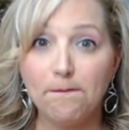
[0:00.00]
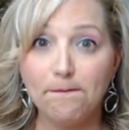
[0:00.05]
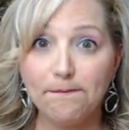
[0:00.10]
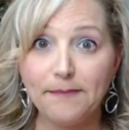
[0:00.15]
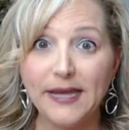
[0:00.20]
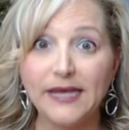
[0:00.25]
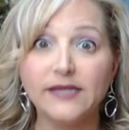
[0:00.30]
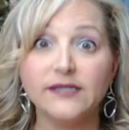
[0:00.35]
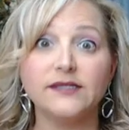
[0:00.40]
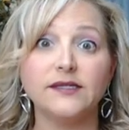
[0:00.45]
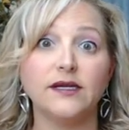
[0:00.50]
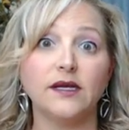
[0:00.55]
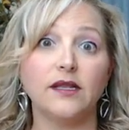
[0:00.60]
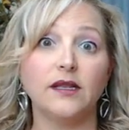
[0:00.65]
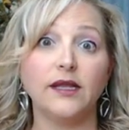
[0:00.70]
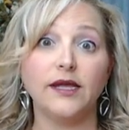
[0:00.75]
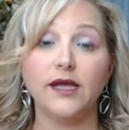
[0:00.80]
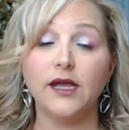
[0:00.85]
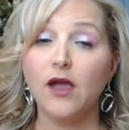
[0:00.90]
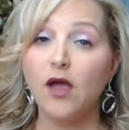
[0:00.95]

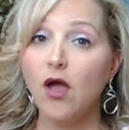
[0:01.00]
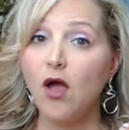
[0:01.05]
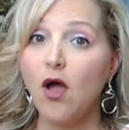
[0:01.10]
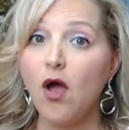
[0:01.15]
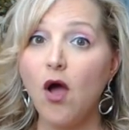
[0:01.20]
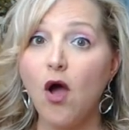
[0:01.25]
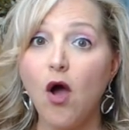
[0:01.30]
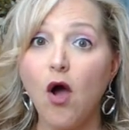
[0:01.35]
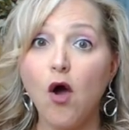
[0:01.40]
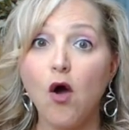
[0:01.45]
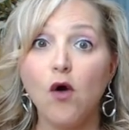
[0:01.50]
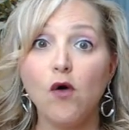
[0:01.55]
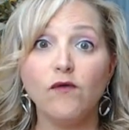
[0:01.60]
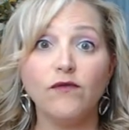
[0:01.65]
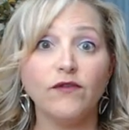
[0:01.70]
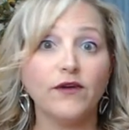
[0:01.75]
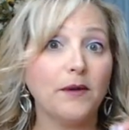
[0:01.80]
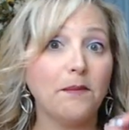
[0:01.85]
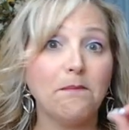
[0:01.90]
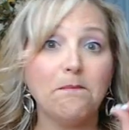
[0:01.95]
basically
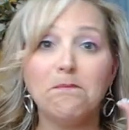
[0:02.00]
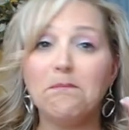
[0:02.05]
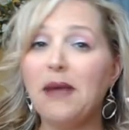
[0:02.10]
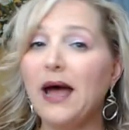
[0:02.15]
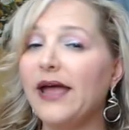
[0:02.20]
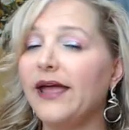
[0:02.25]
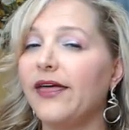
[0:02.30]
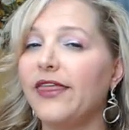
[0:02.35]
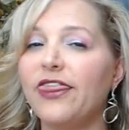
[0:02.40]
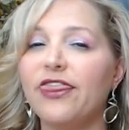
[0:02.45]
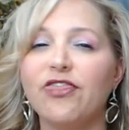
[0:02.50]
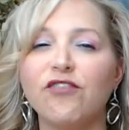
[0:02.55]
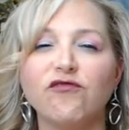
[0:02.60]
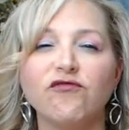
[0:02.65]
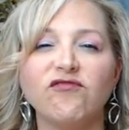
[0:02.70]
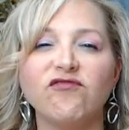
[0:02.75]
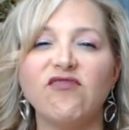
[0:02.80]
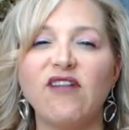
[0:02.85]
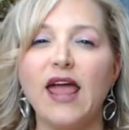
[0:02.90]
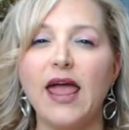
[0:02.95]
over by a
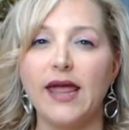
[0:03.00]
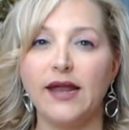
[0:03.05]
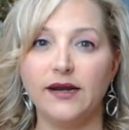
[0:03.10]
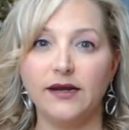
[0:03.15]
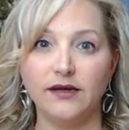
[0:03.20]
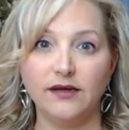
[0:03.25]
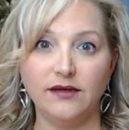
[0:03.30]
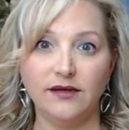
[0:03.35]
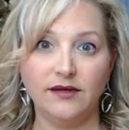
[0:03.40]
thread.